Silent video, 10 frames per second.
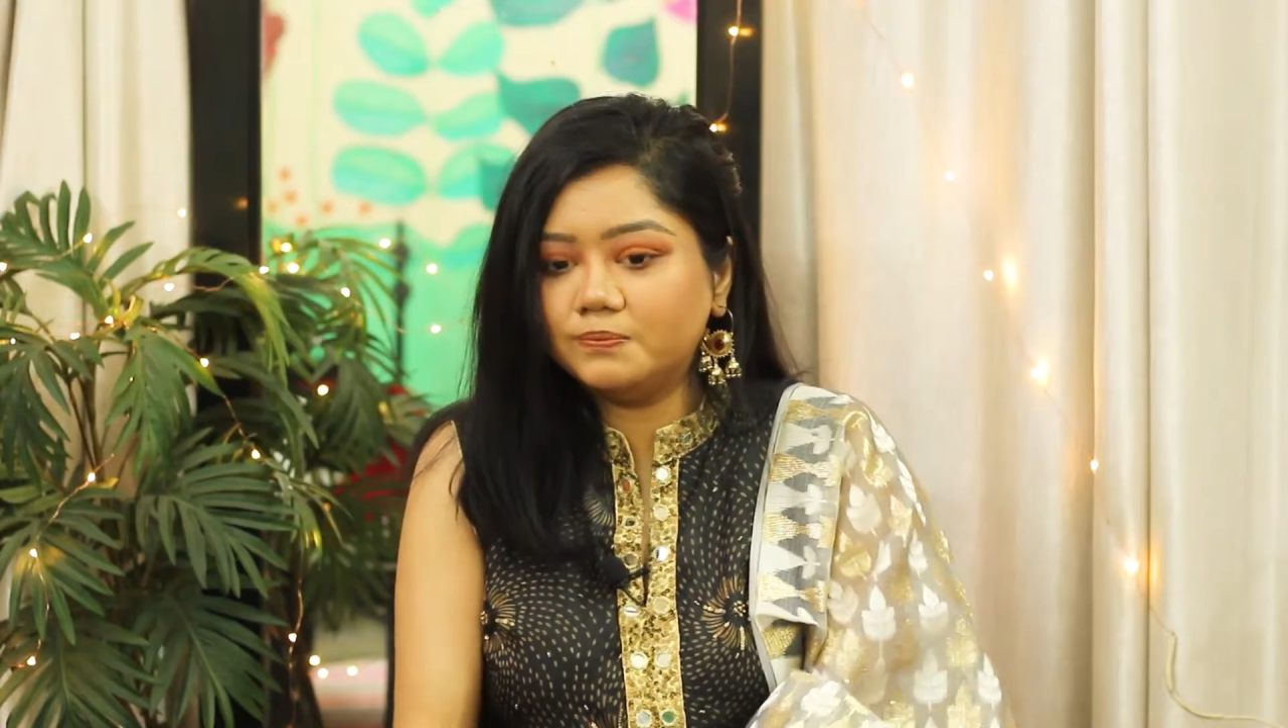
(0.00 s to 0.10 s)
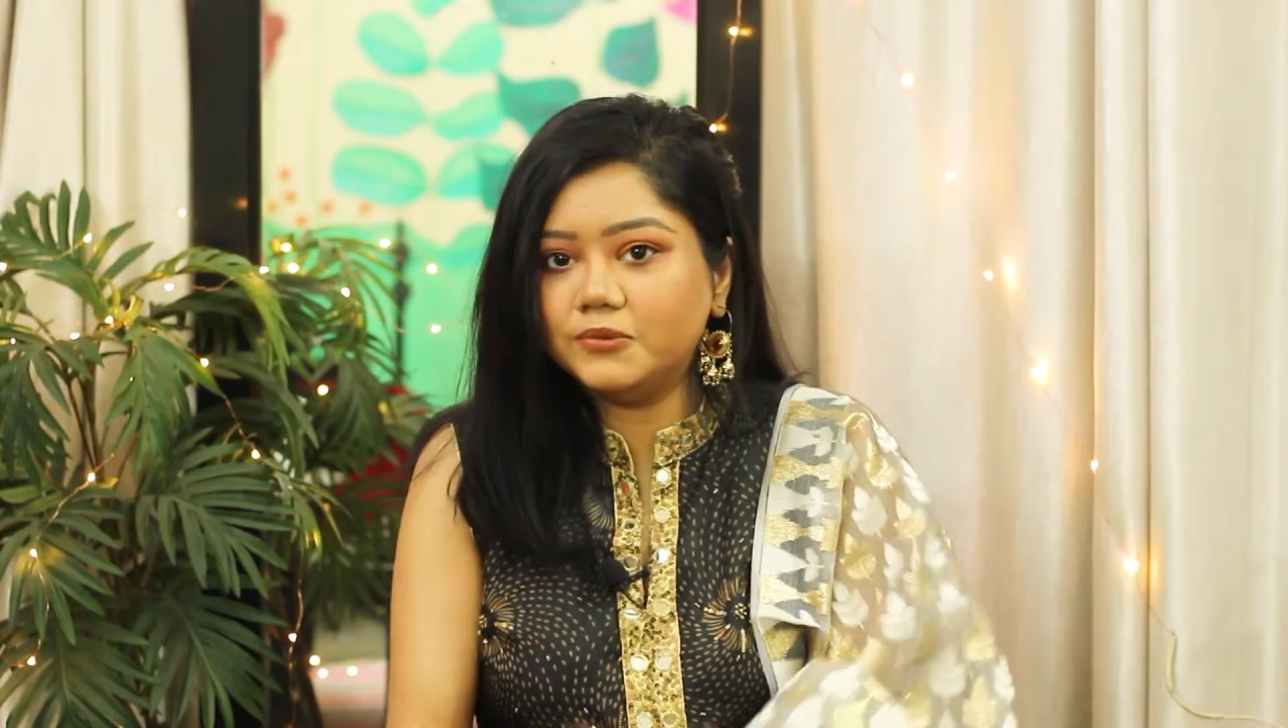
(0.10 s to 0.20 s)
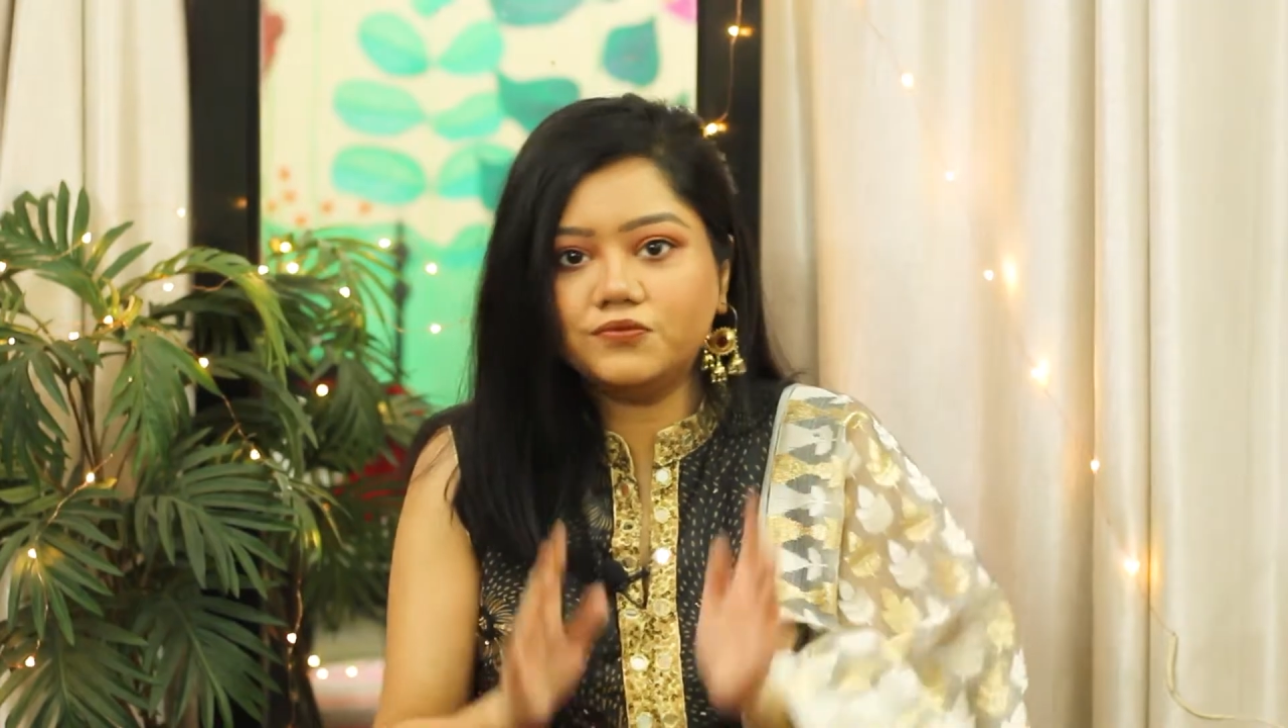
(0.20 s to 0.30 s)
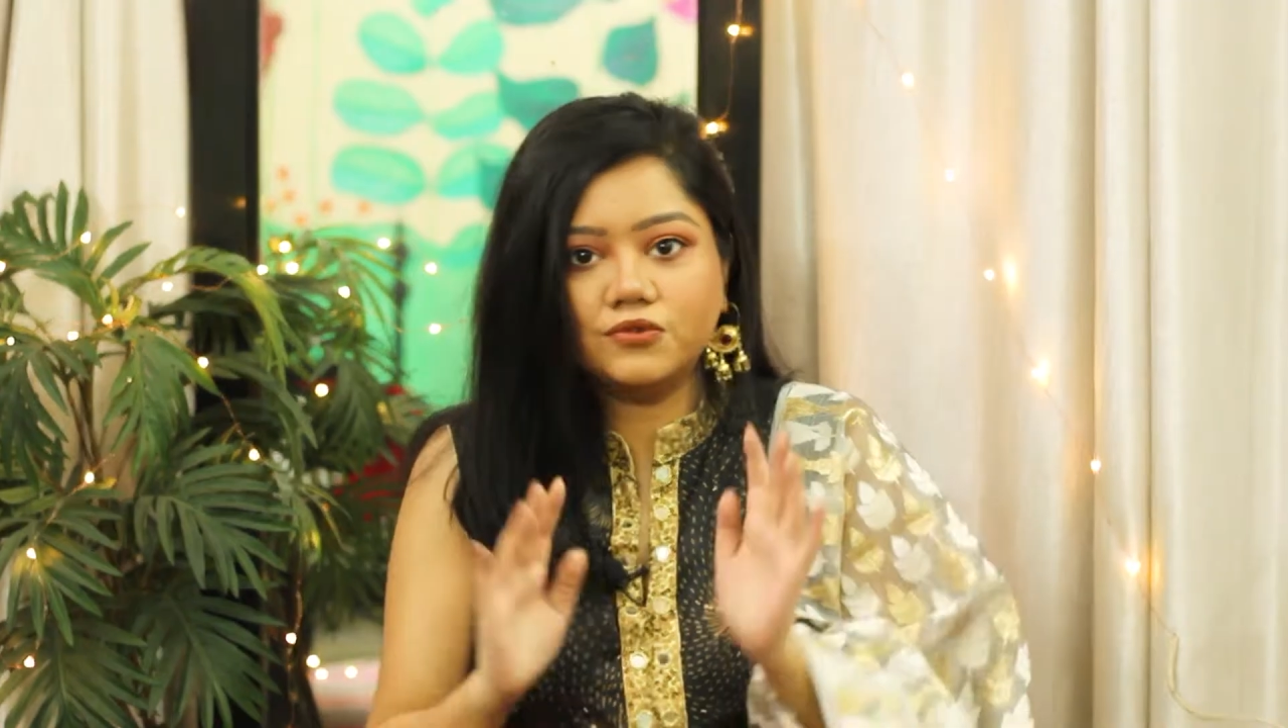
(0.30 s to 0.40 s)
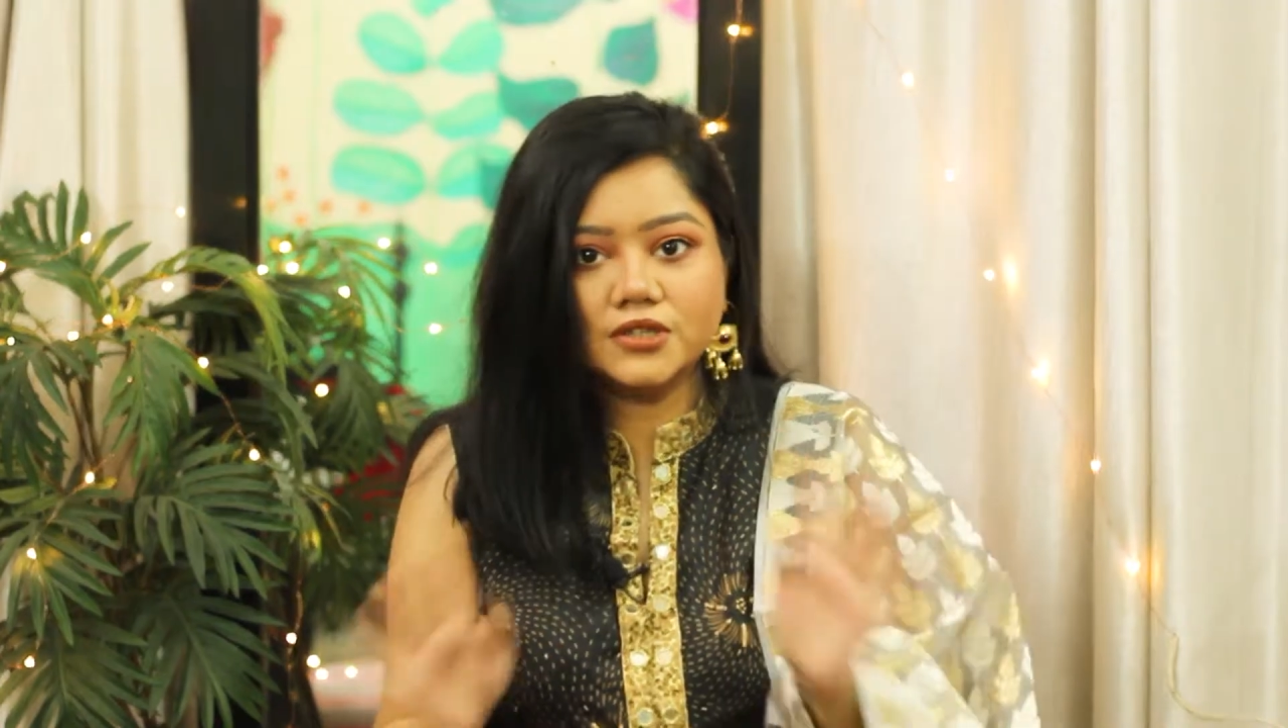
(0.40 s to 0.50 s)

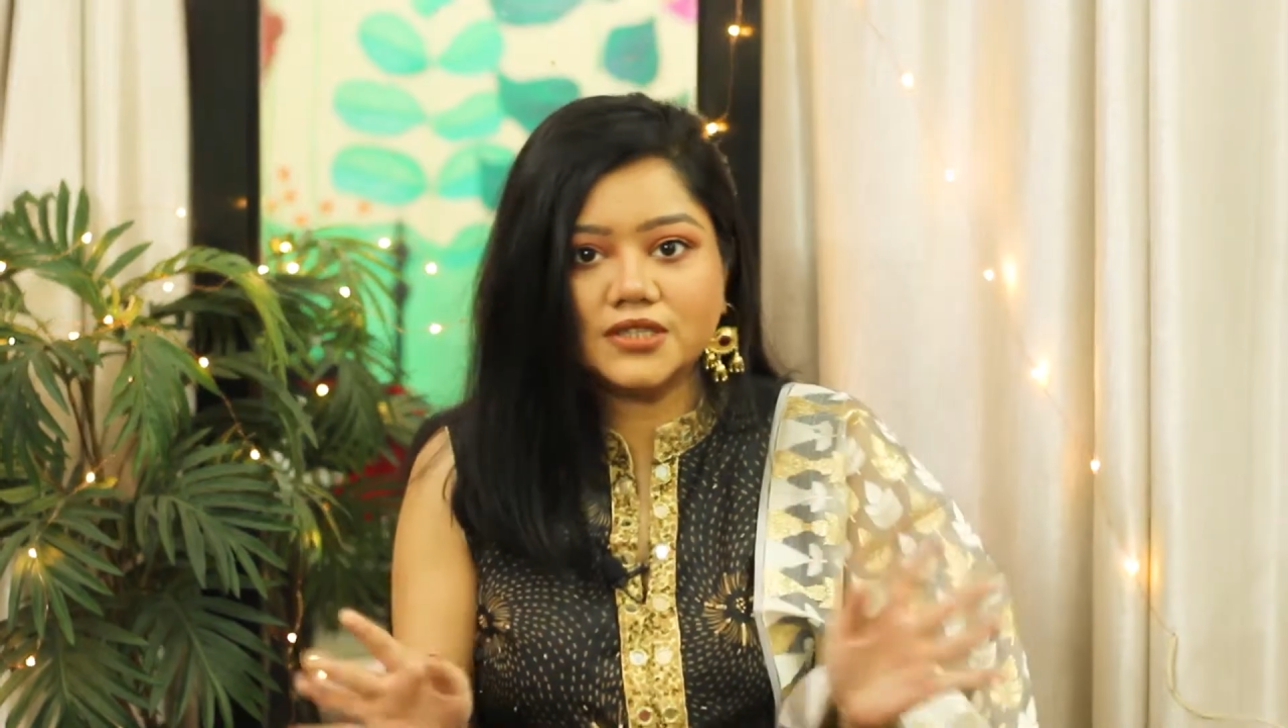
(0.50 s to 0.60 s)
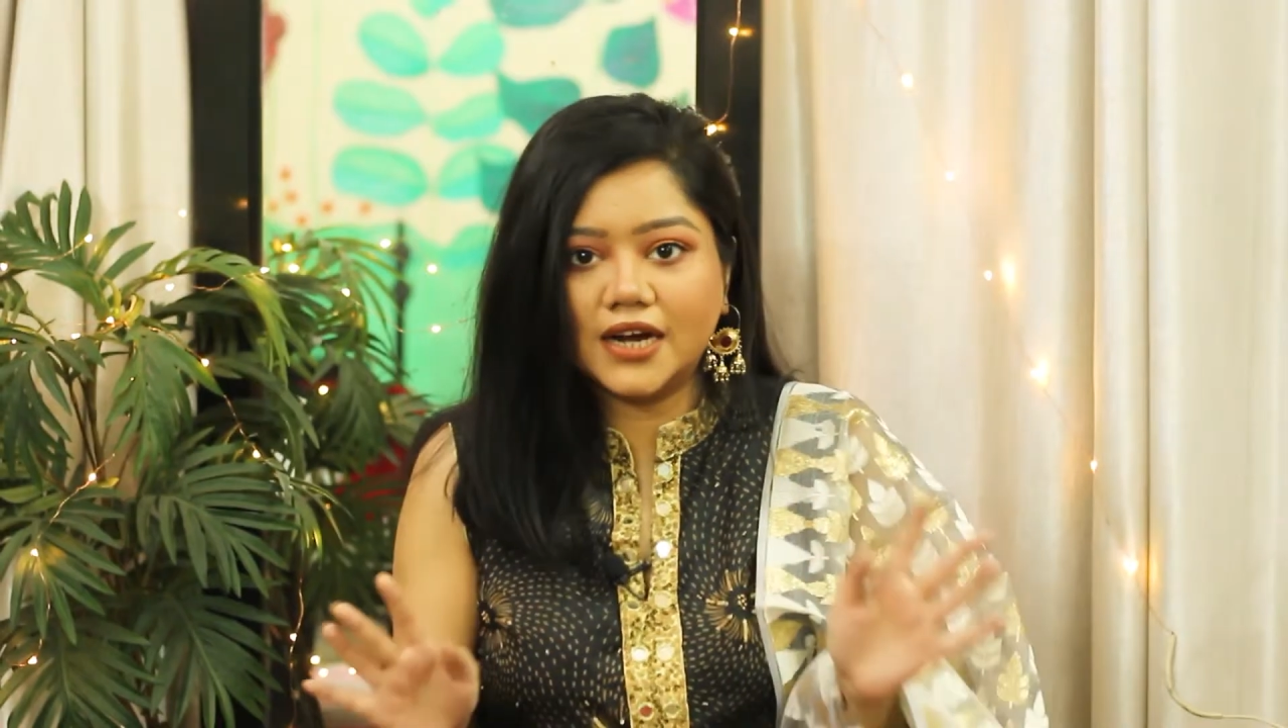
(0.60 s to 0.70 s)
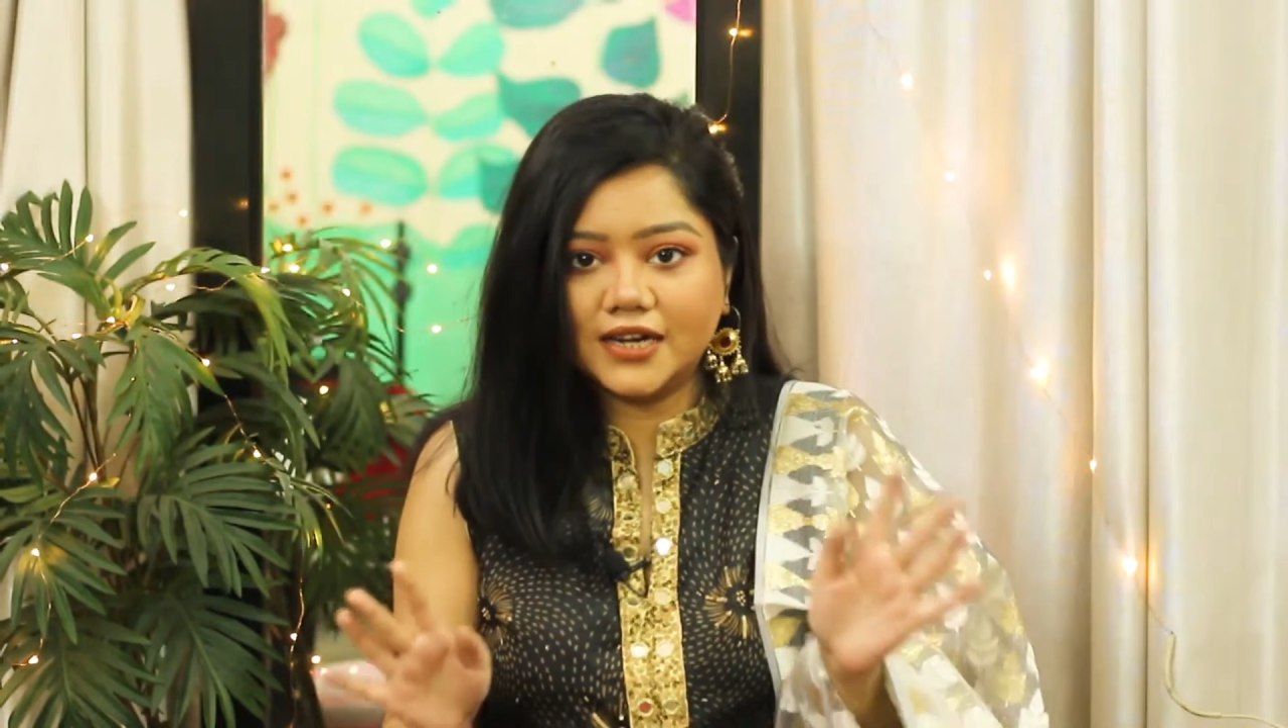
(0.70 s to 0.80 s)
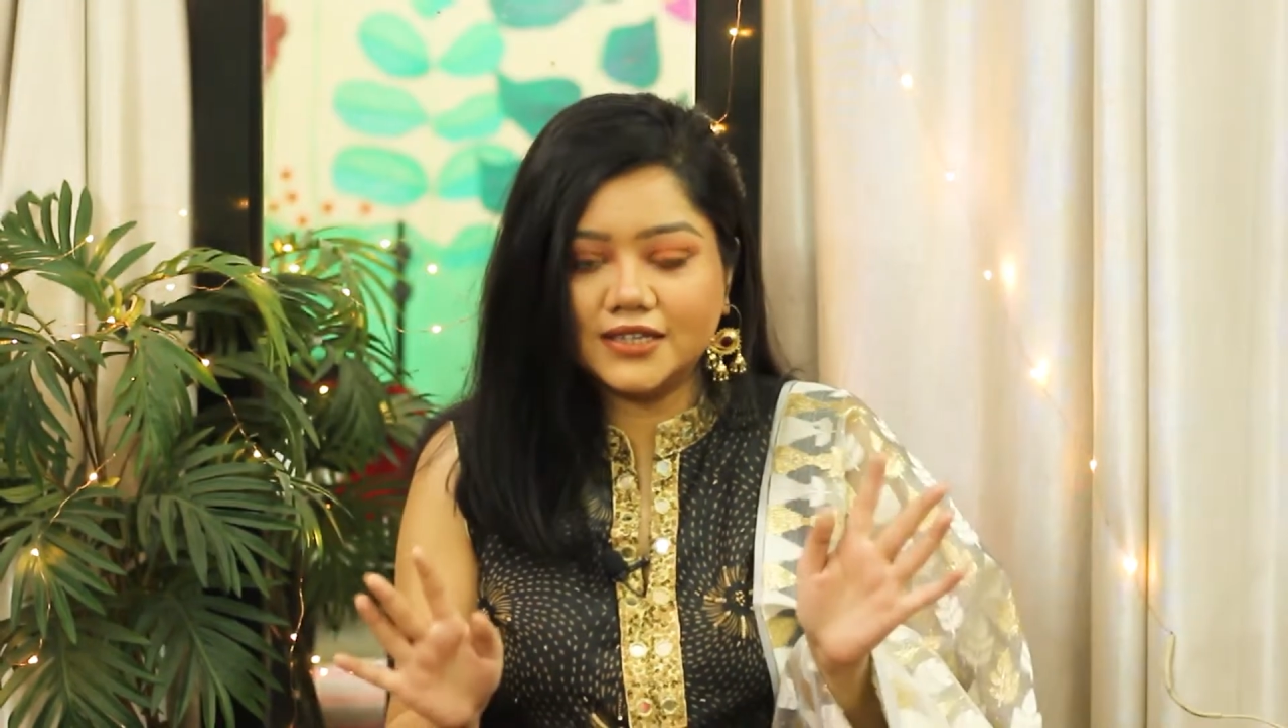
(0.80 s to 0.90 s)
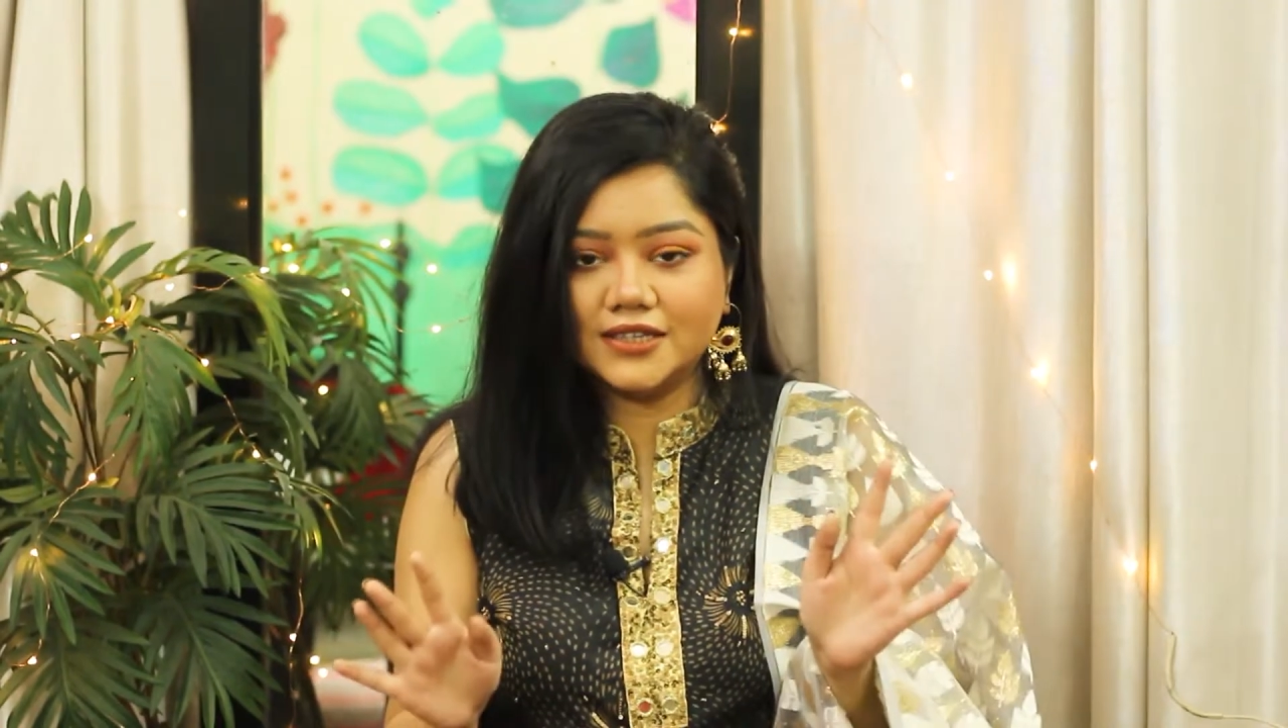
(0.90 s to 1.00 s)
before
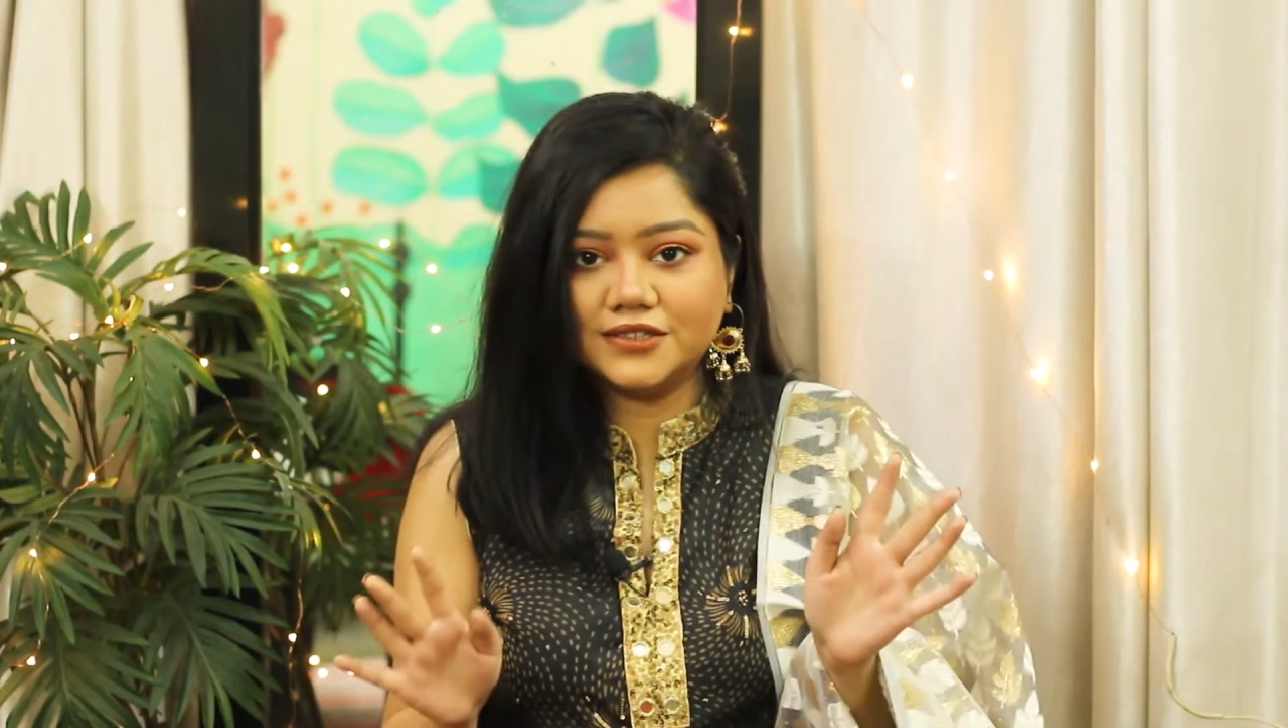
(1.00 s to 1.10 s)
starting